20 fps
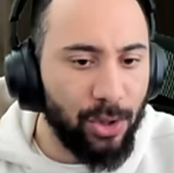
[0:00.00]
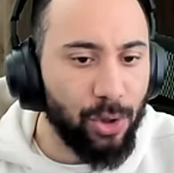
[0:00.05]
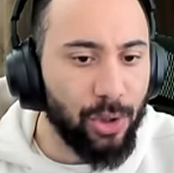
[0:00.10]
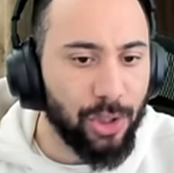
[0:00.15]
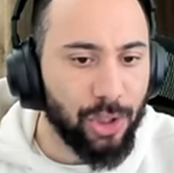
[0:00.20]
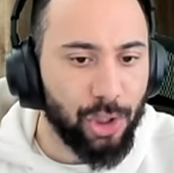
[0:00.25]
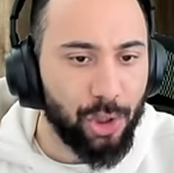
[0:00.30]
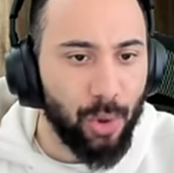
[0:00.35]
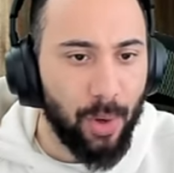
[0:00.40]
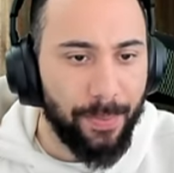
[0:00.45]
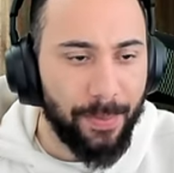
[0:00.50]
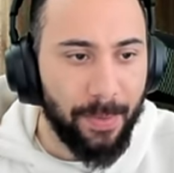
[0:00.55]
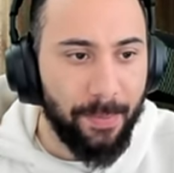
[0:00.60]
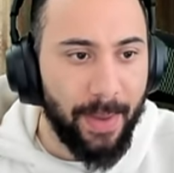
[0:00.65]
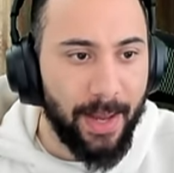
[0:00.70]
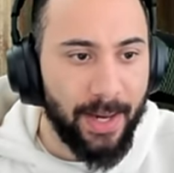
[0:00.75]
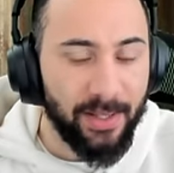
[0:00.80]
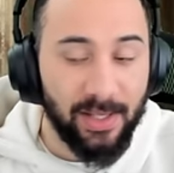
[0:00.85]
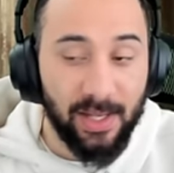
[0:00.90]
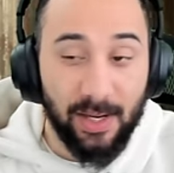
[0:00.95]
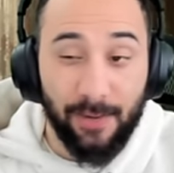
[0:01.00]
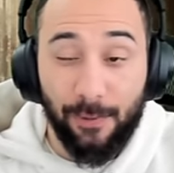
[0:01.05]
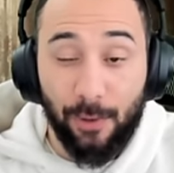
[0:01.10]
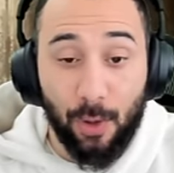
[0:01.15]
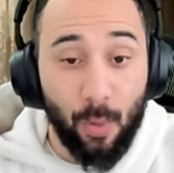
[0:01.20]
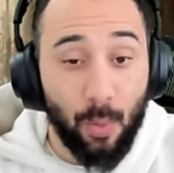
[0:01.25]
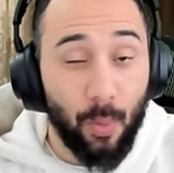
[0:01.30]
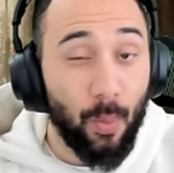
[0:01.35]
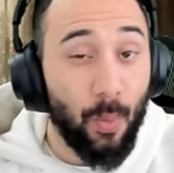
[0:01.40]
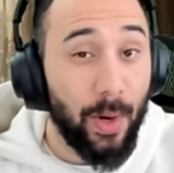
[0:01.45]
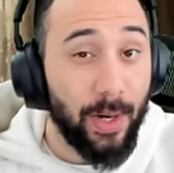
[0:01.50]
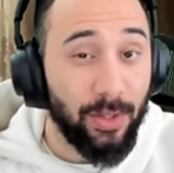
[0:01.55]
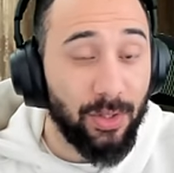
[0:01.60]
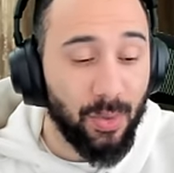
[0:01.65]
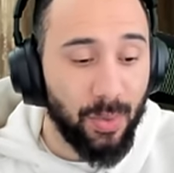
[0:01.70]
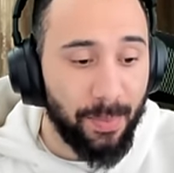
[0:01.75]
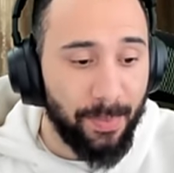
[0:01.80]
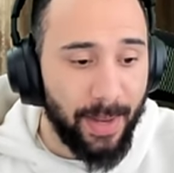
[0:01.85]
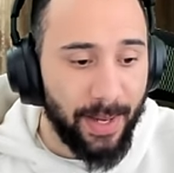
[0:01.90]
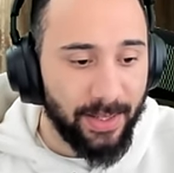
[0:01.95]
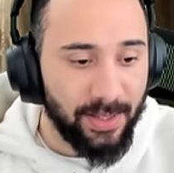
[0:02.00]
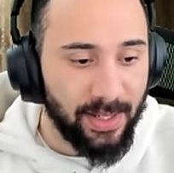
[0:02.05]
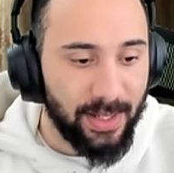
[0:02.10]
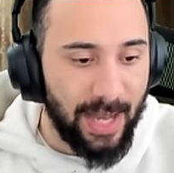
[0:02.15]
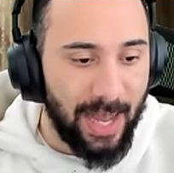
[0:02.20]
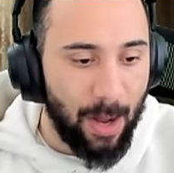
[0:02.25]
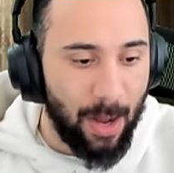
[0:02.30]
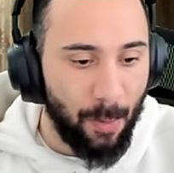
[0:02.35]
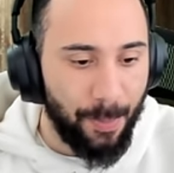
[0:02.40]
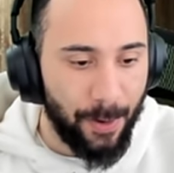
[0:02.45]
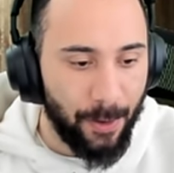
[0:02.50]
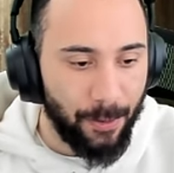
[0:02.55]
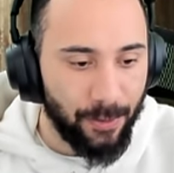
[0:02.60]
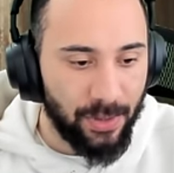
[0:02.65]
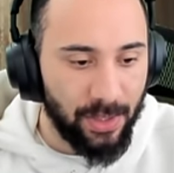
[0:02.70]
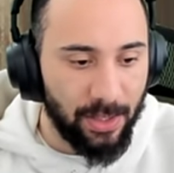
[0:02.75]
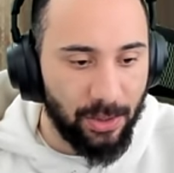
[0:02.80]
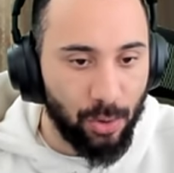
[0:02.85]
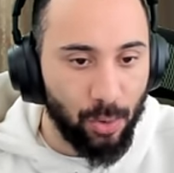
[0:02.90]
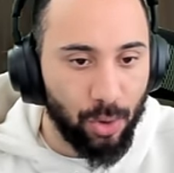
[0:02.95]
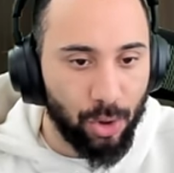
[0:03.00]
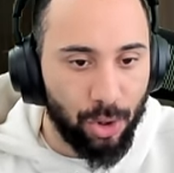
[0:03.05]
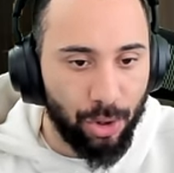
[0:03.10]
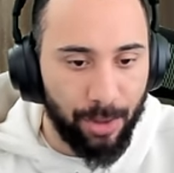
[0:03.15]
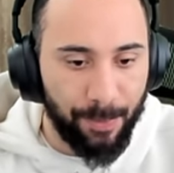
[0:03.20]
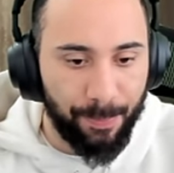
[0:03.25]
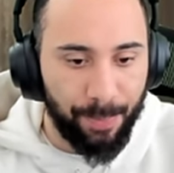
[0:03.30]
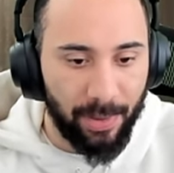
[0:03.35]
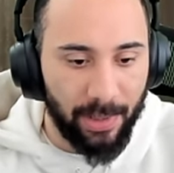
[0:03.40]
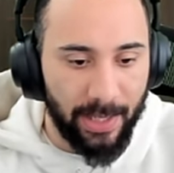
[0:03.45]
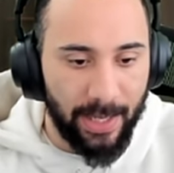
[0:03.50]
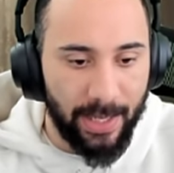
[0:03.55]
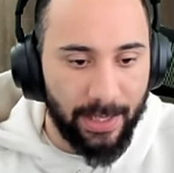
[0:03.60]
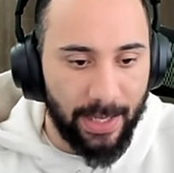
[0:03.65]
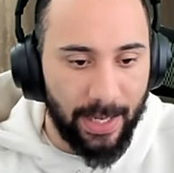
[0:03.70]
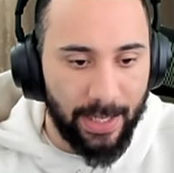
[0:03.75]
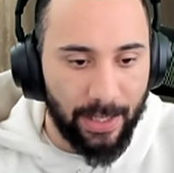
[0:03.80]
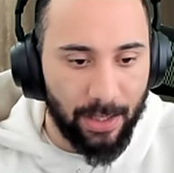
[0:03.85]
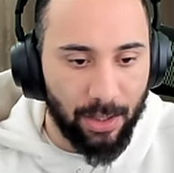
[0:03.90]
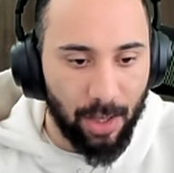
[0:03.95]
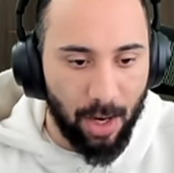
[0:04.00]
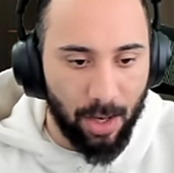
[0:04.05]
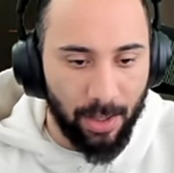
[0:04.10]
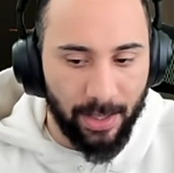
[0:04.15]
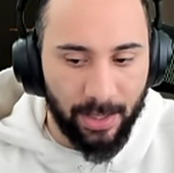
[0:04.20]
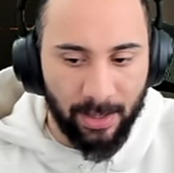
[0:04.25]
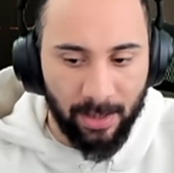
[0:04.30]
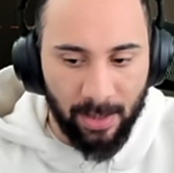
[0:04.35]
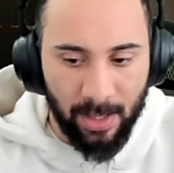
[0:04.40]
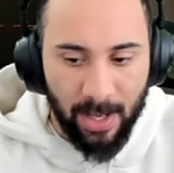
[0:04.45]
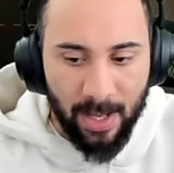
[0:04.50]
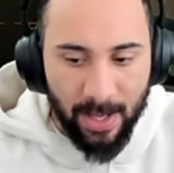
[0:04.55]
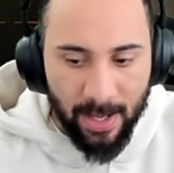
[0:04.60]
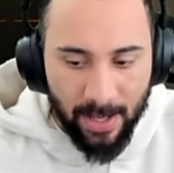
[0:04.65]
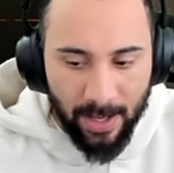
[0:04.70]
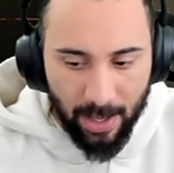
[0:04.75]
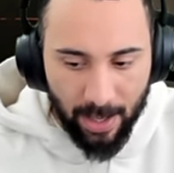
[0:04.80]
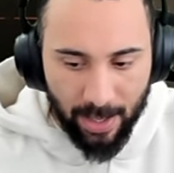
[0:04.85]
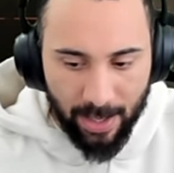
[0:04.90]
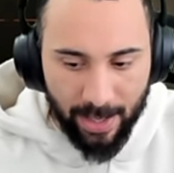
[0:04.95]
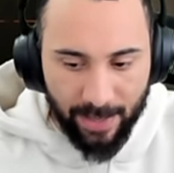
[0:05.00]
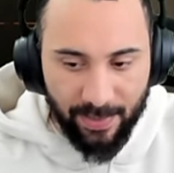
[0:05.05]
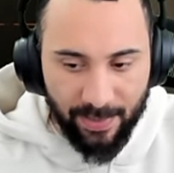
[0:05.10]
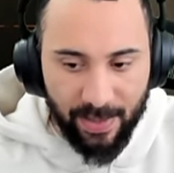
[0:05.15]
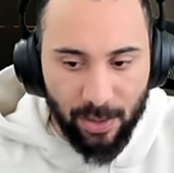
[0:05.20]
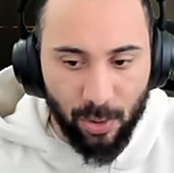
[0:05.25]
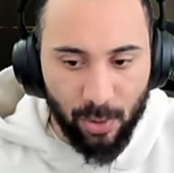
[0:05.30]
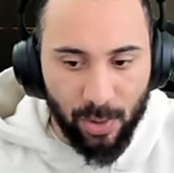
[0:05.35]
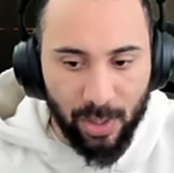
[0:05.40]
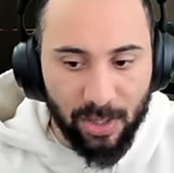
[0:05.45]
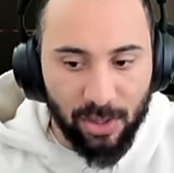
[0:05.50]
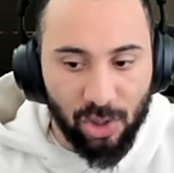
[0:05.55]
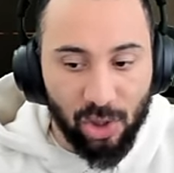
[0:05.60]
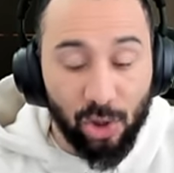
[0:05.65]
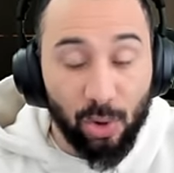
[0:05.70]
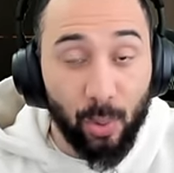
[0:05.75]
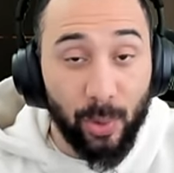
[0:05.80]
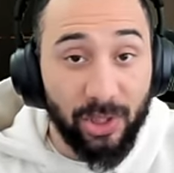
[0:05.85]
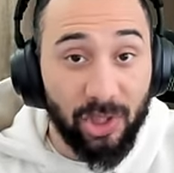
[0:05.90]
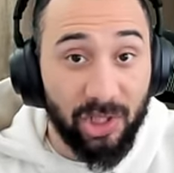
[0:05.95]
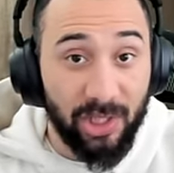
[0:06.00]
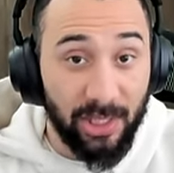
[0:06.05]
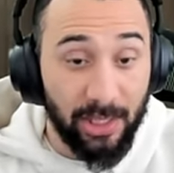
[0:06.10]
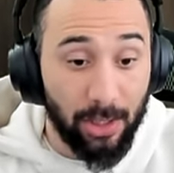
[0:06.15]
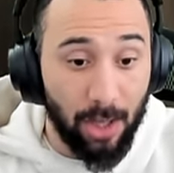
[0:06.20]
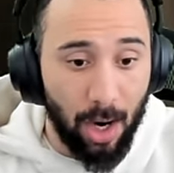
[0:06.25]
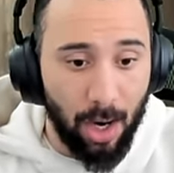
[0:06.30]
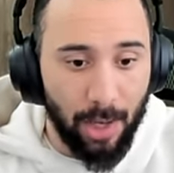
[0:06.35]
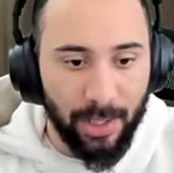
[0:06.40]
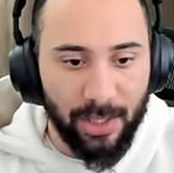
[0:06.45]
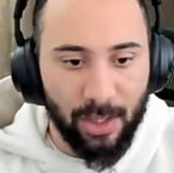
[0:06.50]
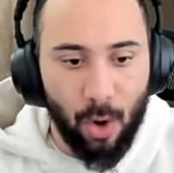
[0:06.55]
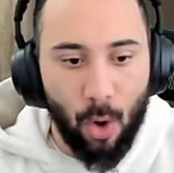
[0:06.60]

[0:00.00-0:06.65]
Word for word: you could shore up your medicine if you don't want to do a medicine outpost is you could plant a garden and then you can switch the garden